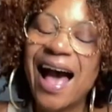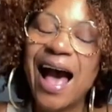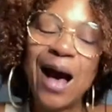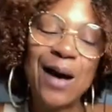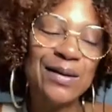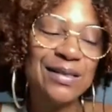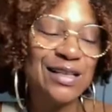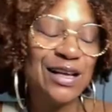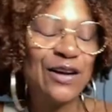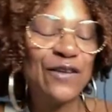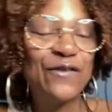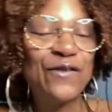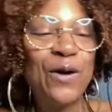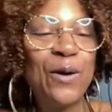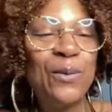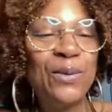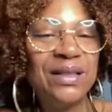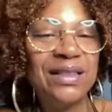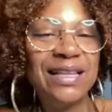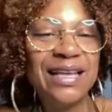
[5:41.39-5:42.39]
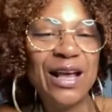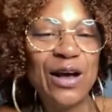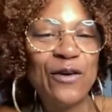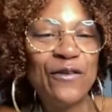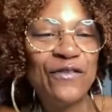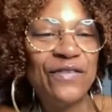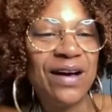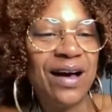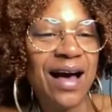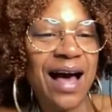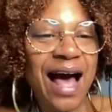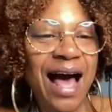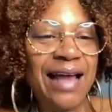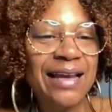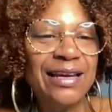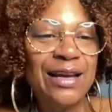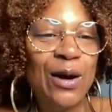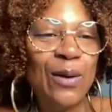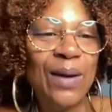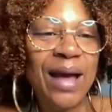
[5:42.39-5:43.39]
I was on the phone with Theo for, I
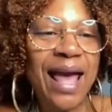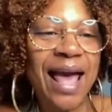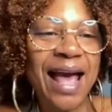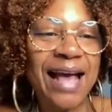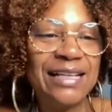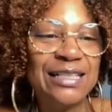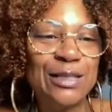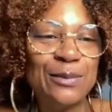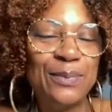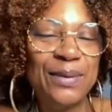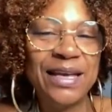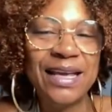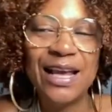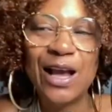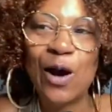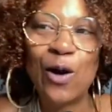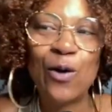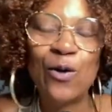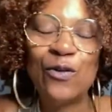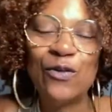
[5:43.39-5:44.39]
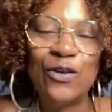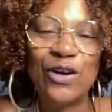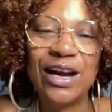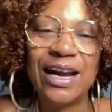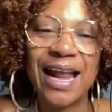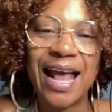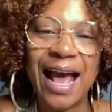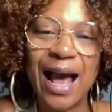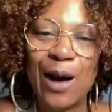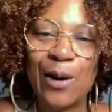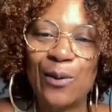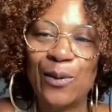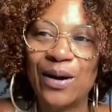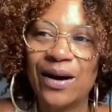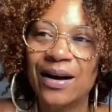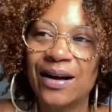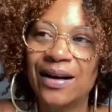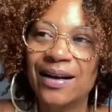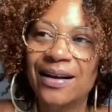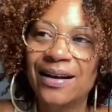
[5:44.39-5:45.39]
know it had to be over an
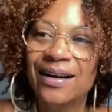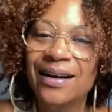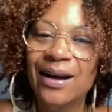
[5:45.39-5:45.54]
hour.